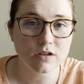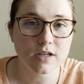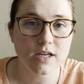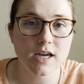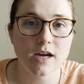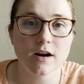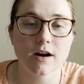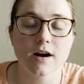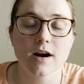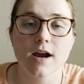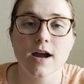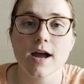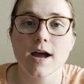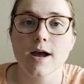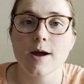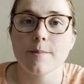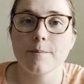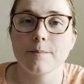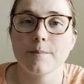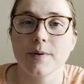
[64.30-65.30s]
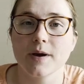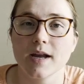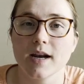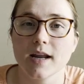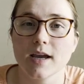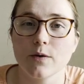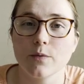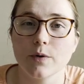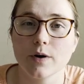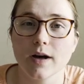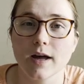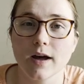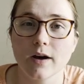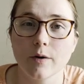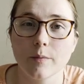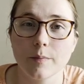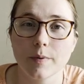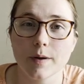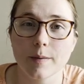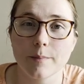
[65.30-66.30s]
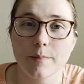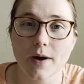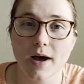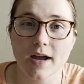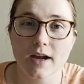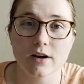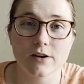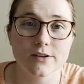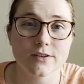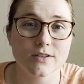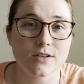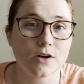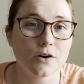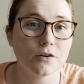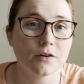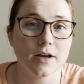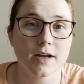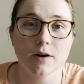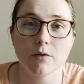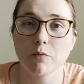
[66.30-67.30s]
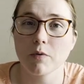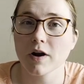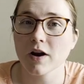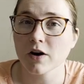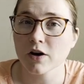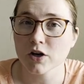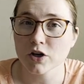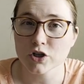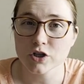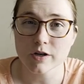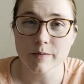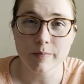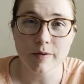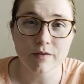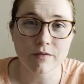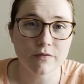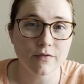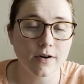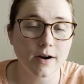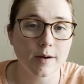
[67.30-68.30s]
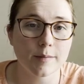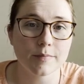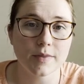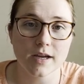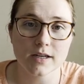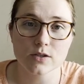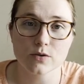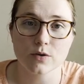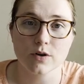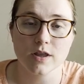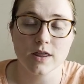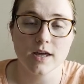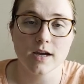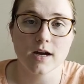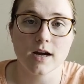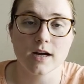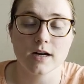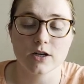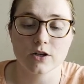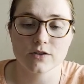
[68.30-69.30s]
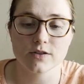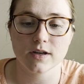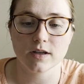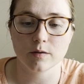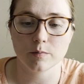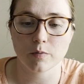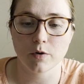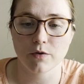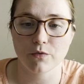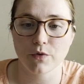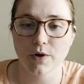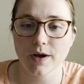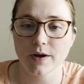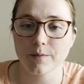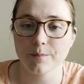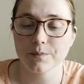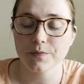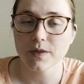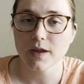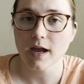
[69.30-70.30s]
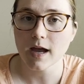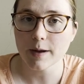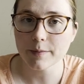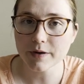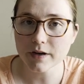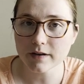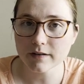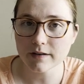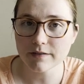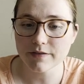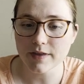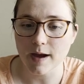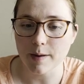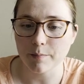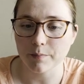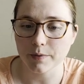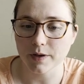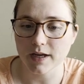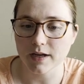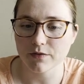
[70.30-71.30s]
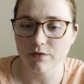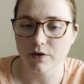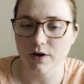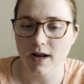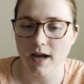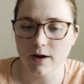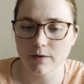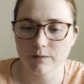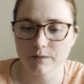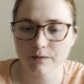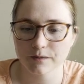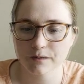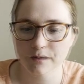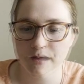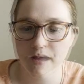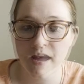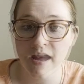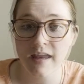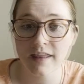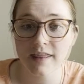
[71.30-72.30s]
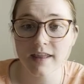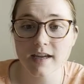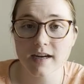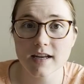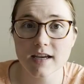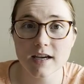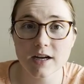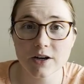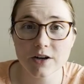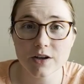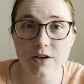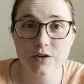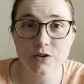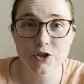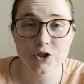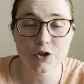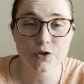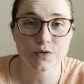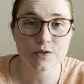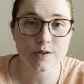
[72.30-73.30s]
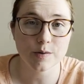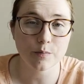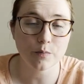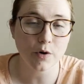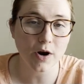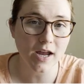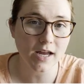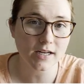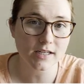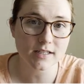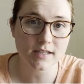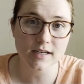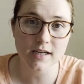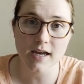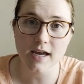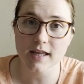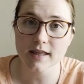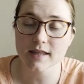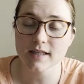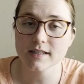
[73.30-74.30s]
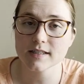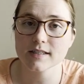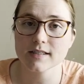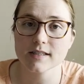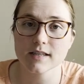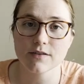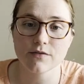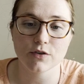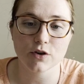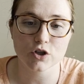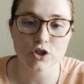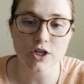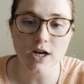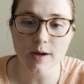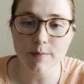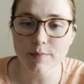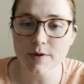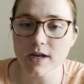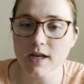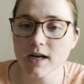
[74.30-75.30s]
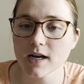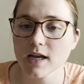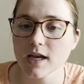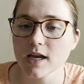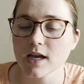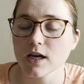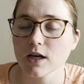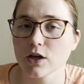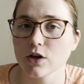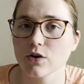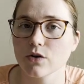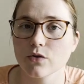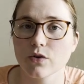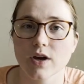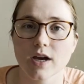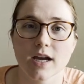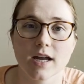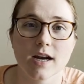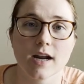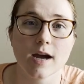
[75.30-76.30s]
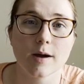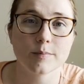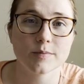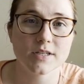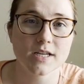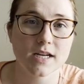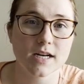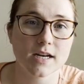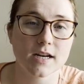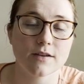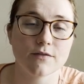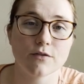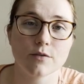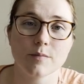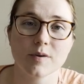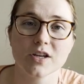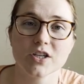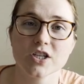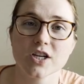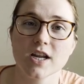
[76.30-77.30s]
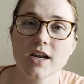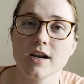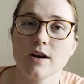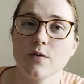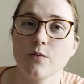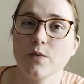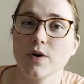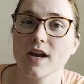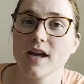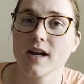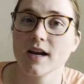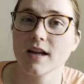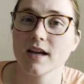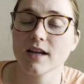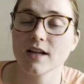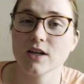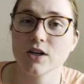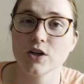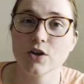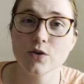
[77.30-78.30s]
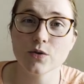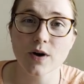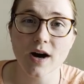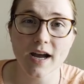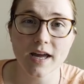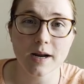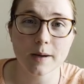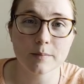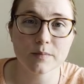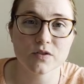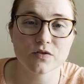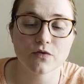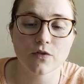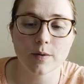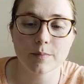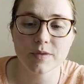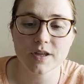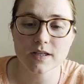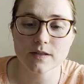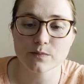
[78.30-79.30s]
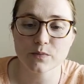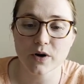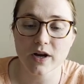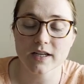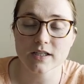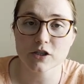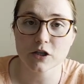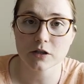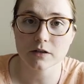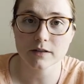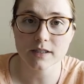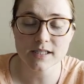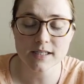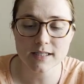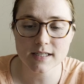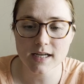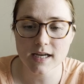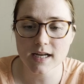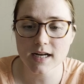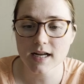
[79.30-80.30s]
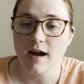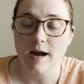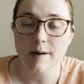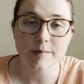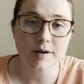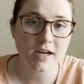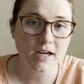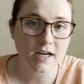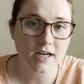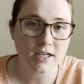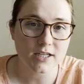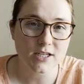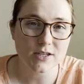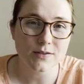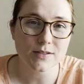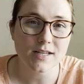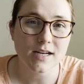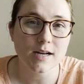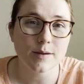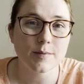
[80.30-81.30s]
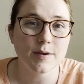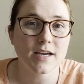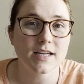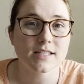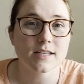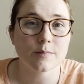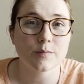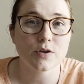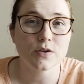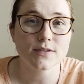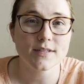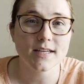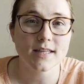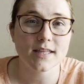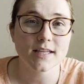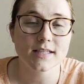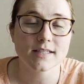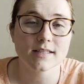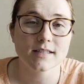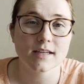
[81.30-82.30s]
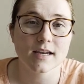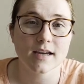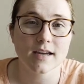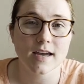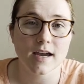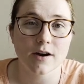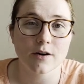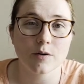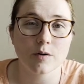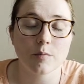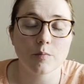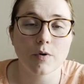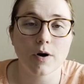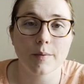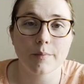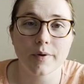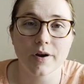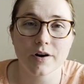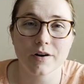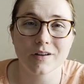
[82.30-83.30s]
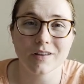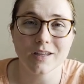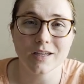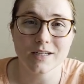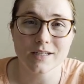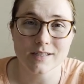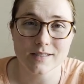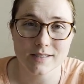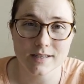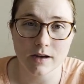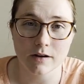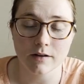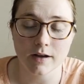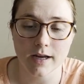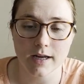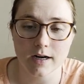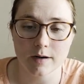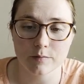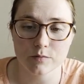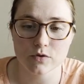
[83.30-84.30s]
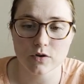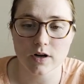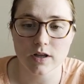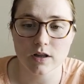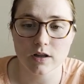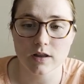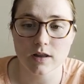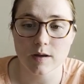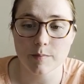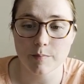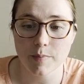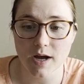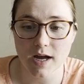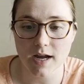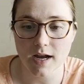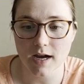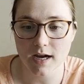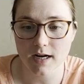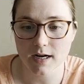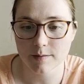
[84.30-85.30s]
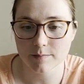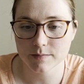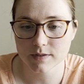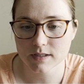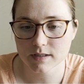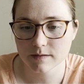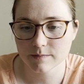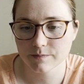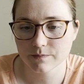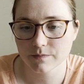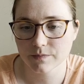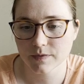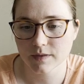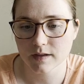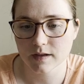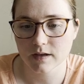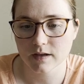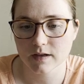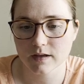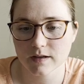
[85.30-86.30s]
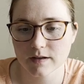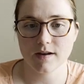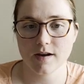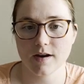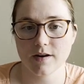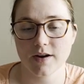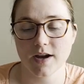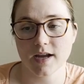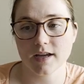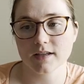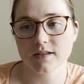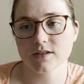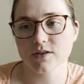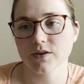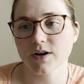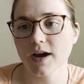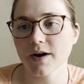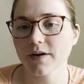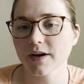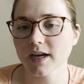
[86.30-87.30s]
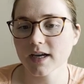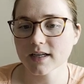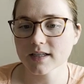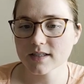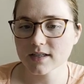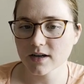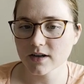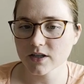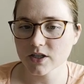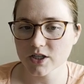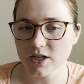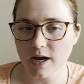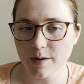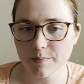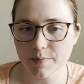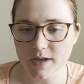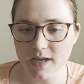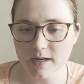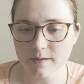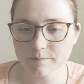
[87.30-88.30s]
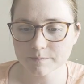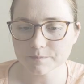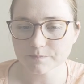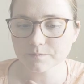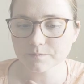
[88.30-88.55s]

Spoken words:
here, but it will help buyers know like where you're shipping from, that sort of thing on your seller profile. I'm gonna leave that blank for now. And then here you choose some brands. Again, this is if you're shopping, you get updated information when new items from these brands are listed. I'm not gonna choose any because I'm using this account primarily to sell items rather than buy items. Okay, so now I can start shopping.